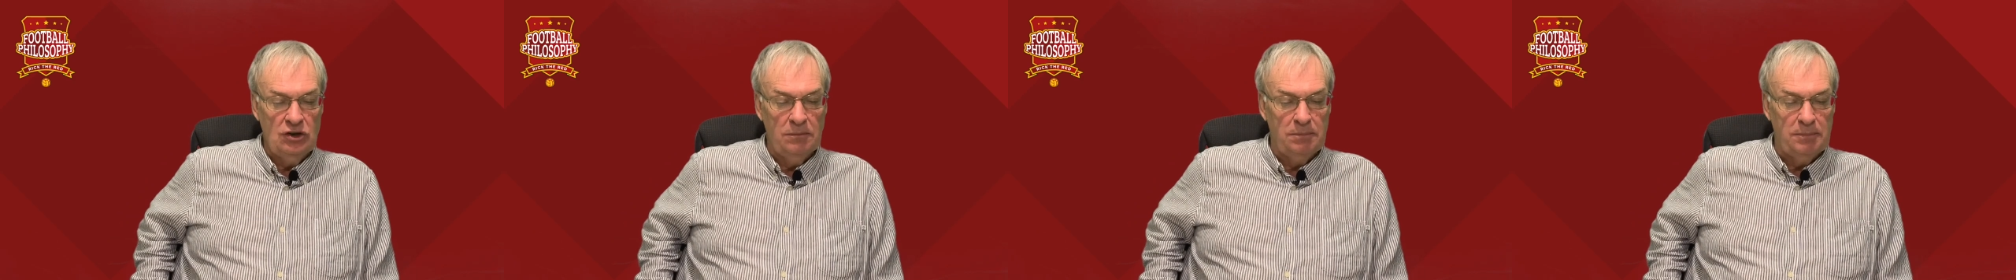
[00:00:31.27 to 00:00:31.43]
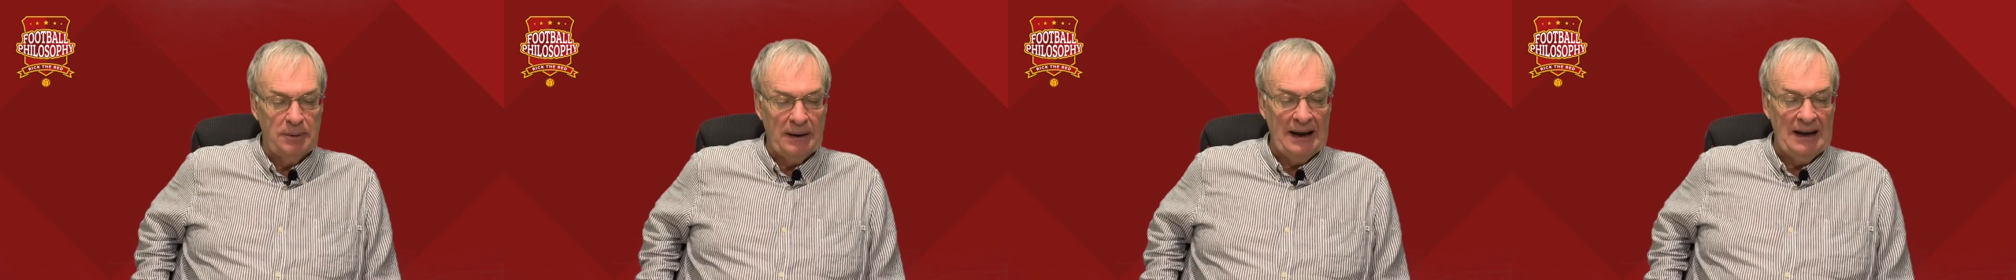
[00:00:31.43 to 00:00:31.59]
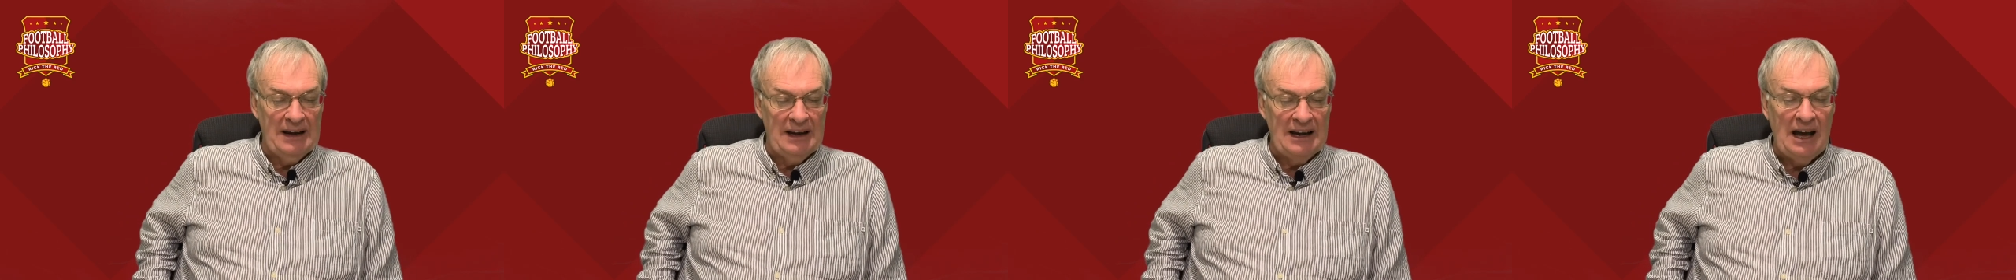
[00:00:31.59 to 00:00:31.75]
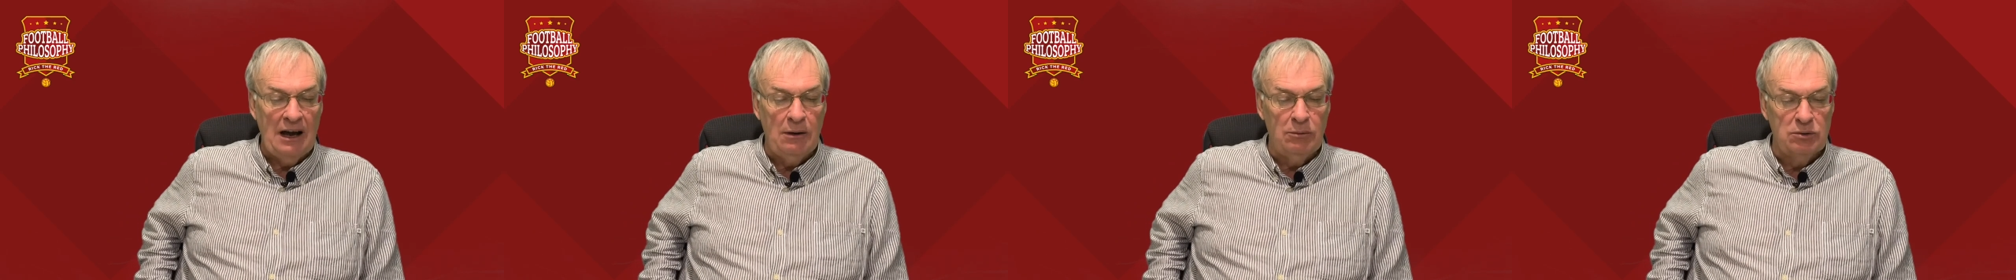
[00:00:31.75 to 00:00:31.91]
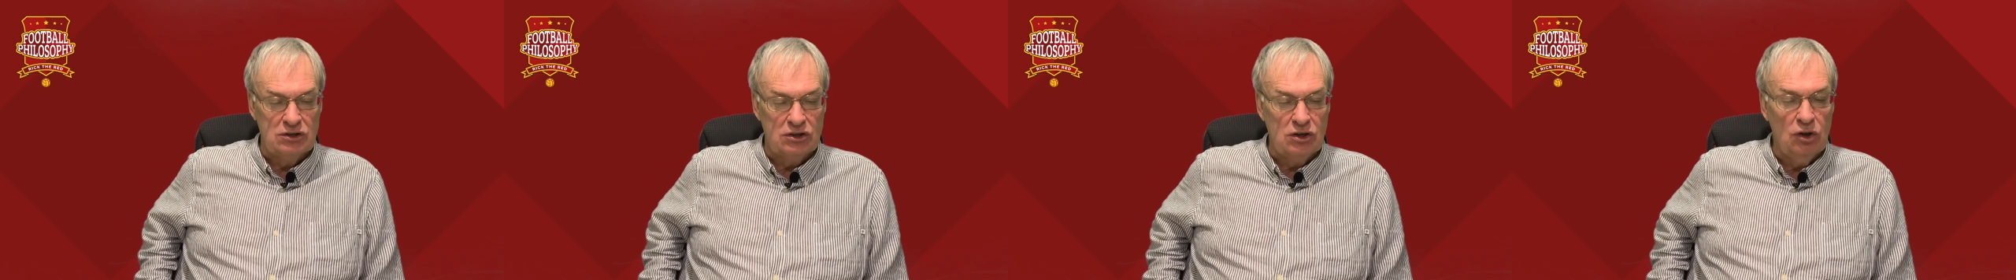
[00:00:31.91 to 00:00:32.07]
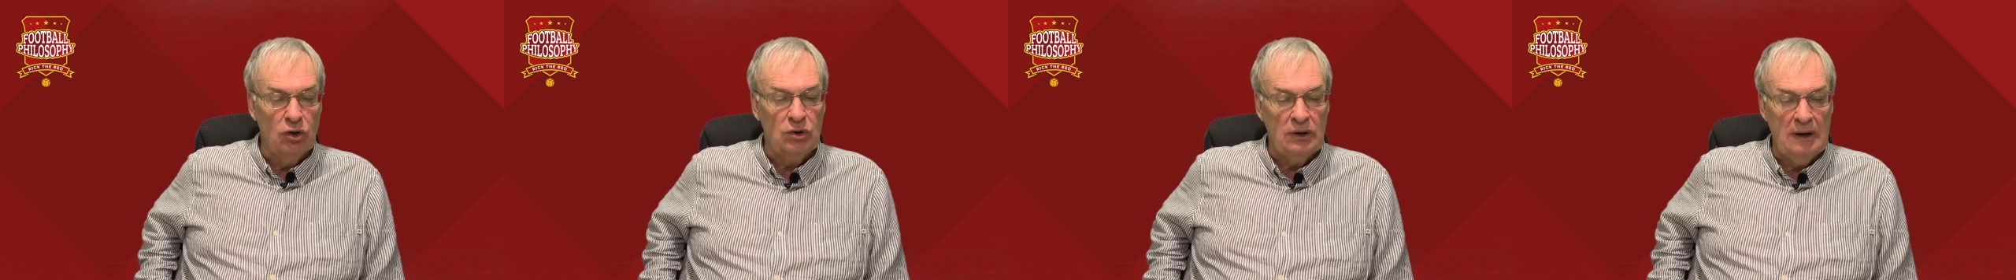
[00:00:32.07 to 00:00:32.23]
break that I
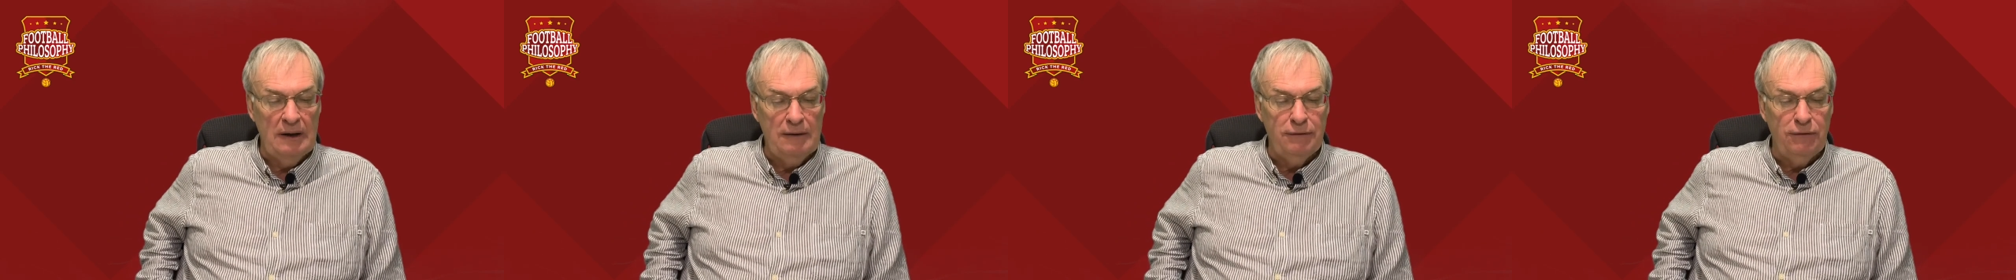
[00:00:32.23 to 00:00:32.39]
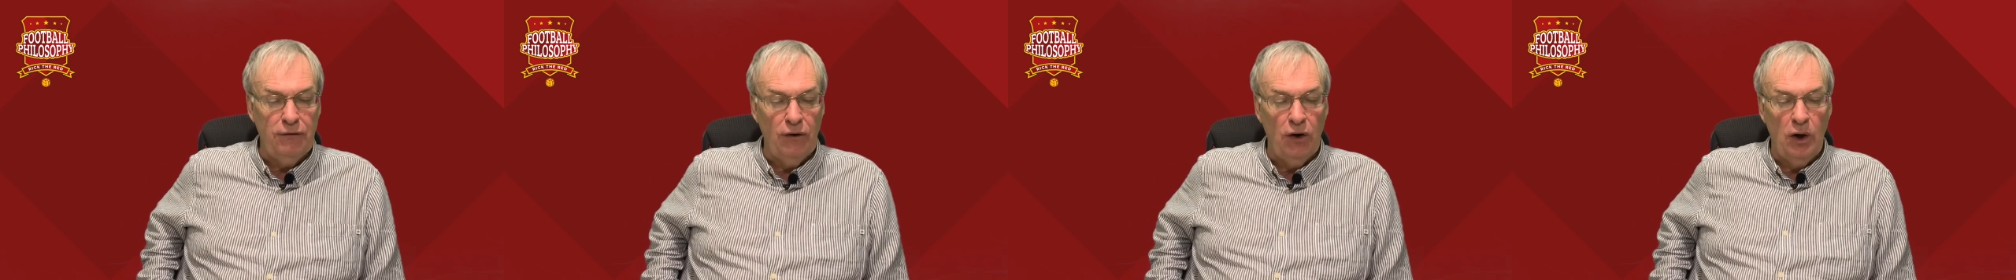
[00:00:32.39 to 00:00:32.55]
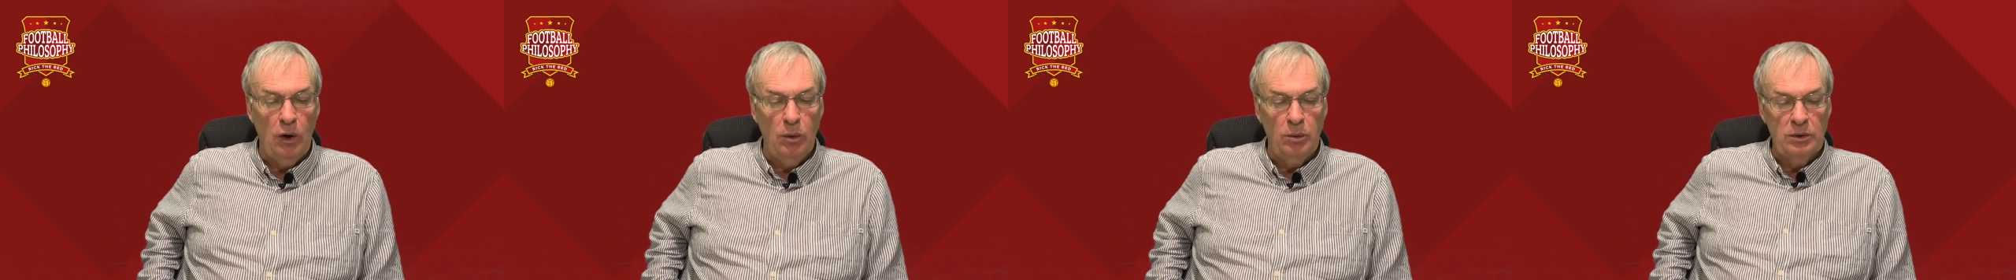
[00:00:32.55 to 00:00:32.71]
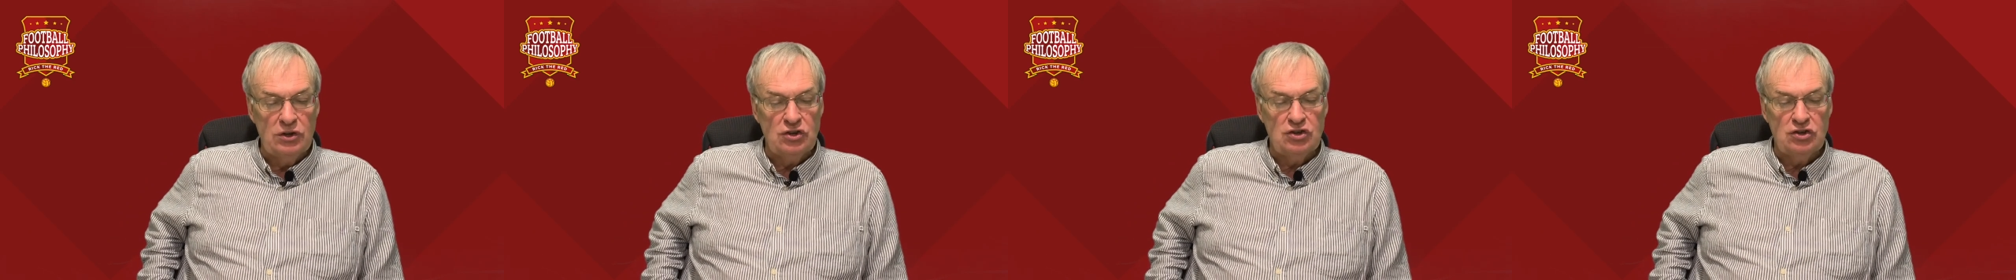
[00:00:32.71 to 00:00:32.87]
was looking forward